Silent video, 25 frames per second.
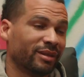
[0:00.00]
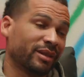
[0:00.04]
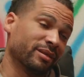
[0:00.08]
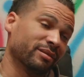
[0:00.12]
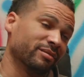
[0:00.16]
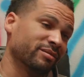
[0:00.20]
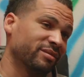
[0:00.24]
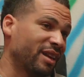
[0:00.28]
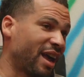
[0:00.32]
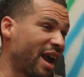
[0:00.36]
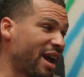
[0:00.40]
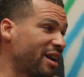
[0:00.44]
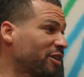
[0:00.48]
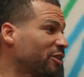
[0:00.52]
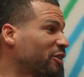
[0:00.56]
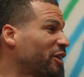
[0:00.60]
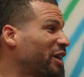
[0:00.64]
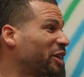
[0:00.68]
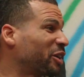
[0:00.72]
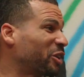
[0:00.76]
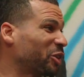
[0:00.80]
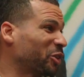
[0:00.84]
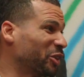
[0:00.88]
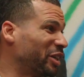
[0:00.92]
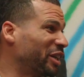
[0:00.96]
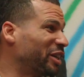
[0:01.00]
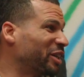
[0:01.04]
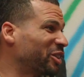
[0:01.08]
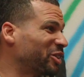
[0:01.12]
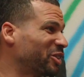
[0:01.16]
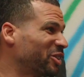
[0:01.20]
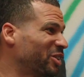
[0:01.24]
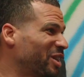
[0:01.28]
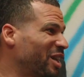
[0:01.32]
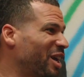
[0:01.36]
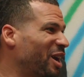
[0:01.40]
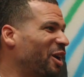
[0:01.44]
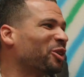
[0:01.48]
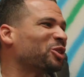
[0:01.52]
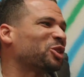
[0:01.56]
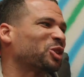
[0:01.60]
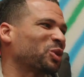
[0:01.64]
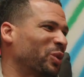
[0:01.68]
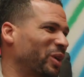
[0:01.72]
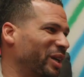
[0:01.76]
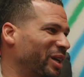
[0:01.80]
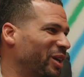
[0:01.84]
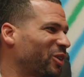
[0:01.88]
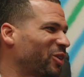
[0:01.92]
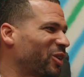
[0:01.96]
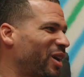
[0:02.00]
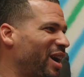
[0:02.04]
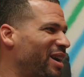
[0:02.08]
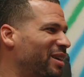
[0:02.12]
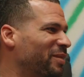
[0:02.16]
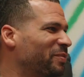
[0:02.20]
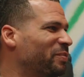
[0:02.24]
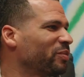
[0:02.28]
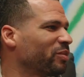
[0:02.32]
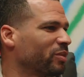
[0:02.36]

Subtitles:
and had a great career elsewhere, right?